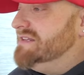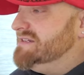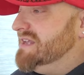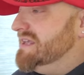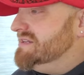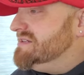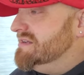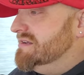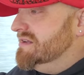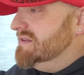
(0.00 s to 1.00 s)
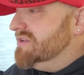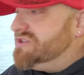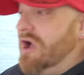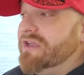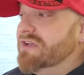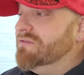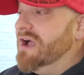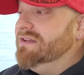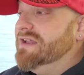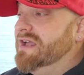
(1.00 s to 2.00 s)
it says, the Talking
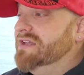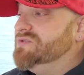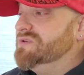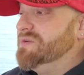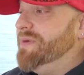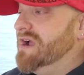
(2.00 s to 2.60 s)
Rotten Heads was a